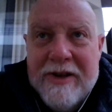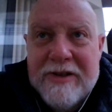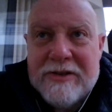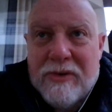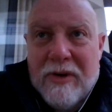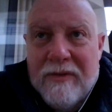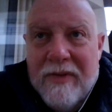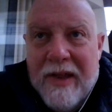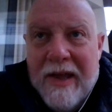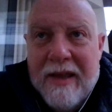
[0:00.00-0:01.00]
sort of
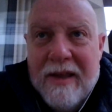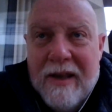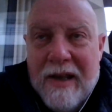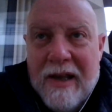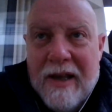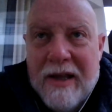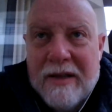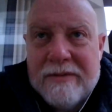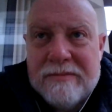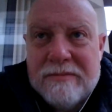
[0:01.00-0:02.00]
like uh,
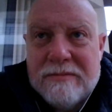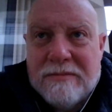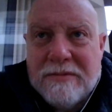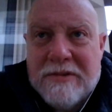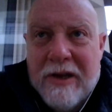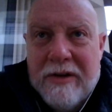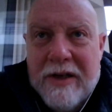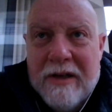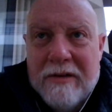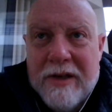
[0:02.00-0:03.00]

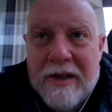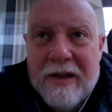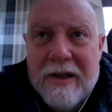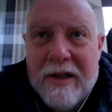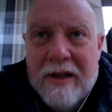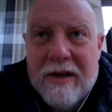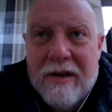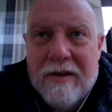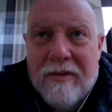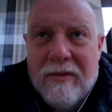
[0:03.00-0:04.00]
Tarantino did in